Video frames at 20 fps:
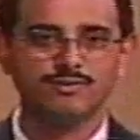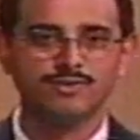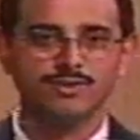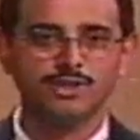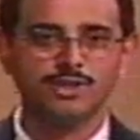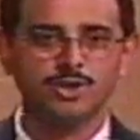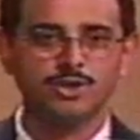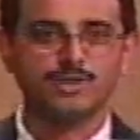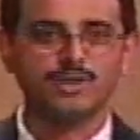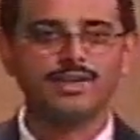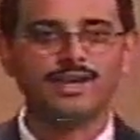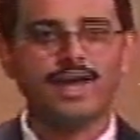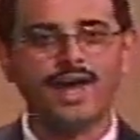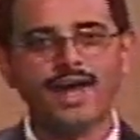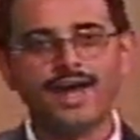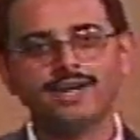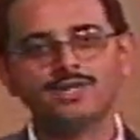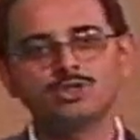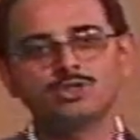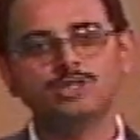You can
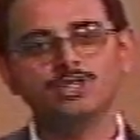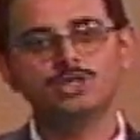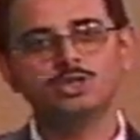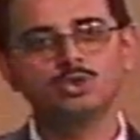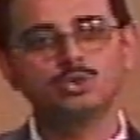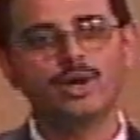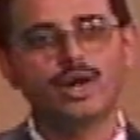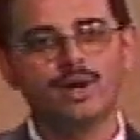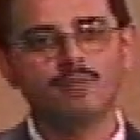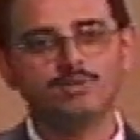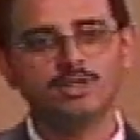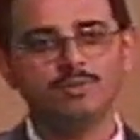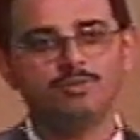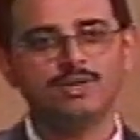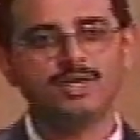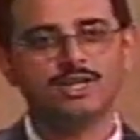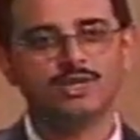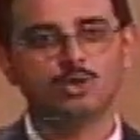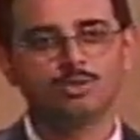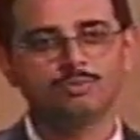actually do
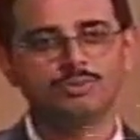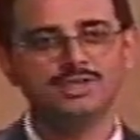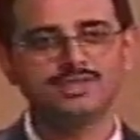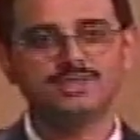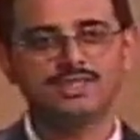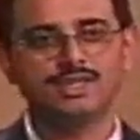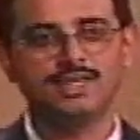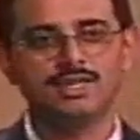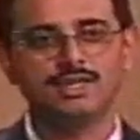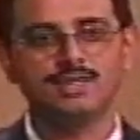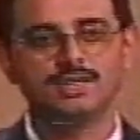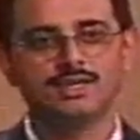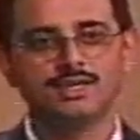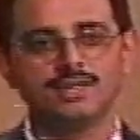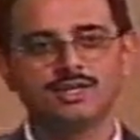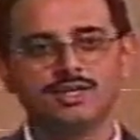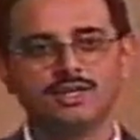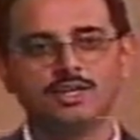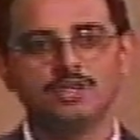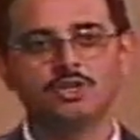MDP and OPC
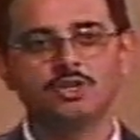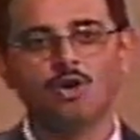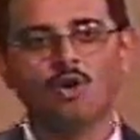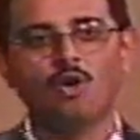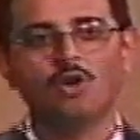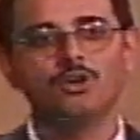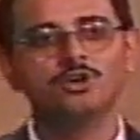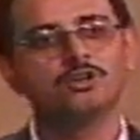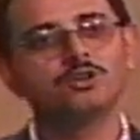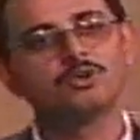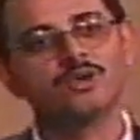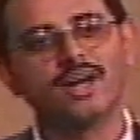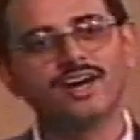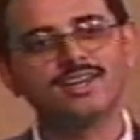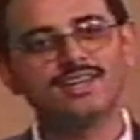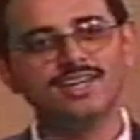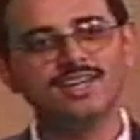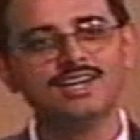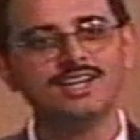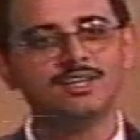in order to
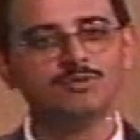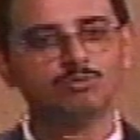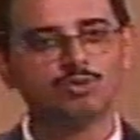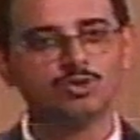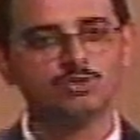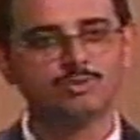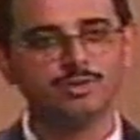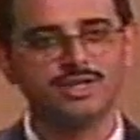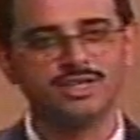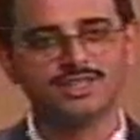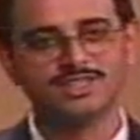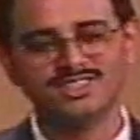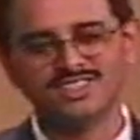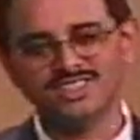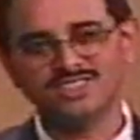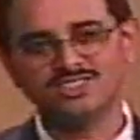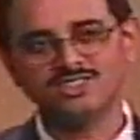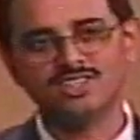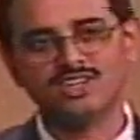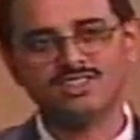get yield improvement. It's
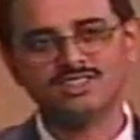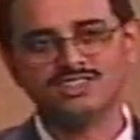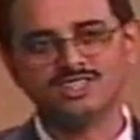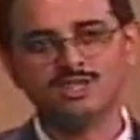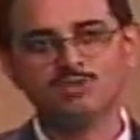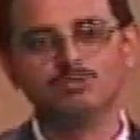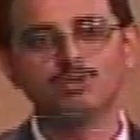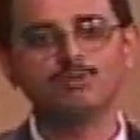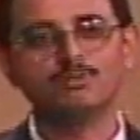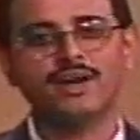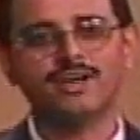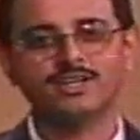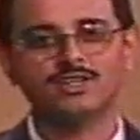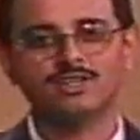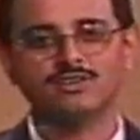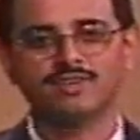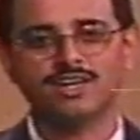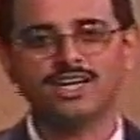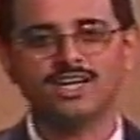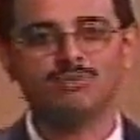just not a simple matter
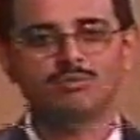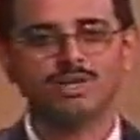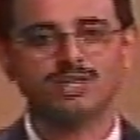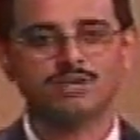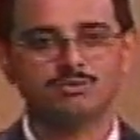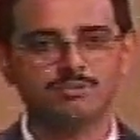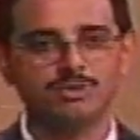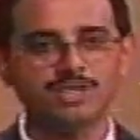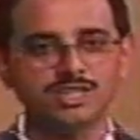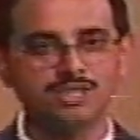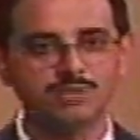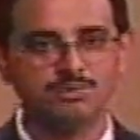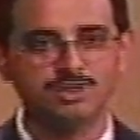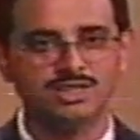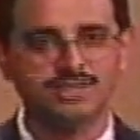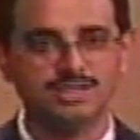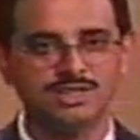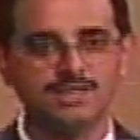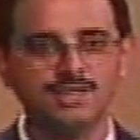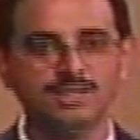of getting better
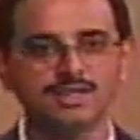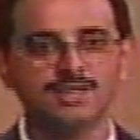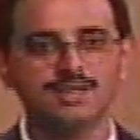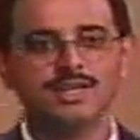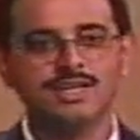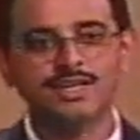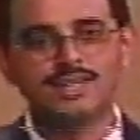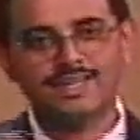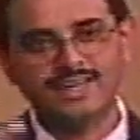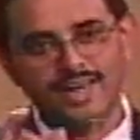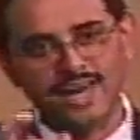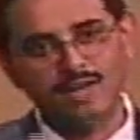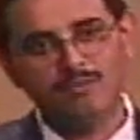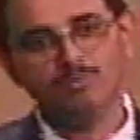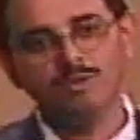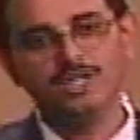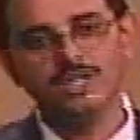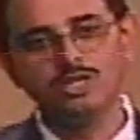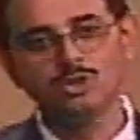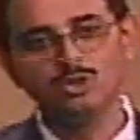printability. It can
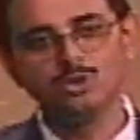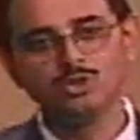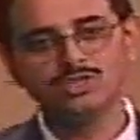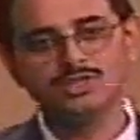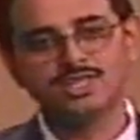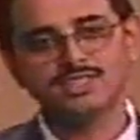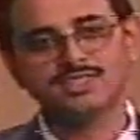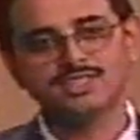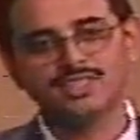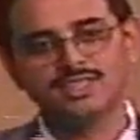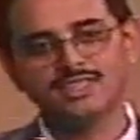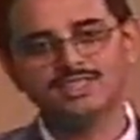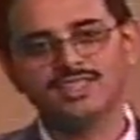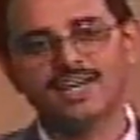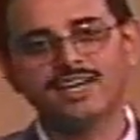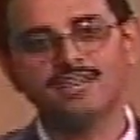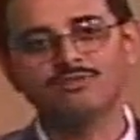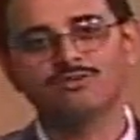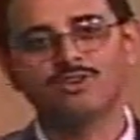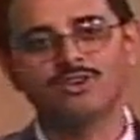be used as a
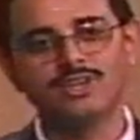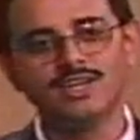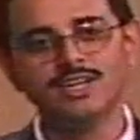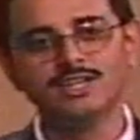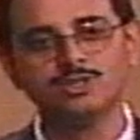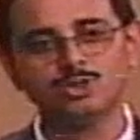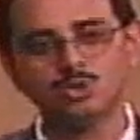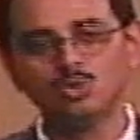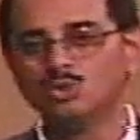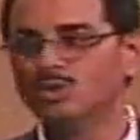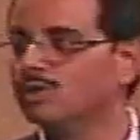design for yield tool.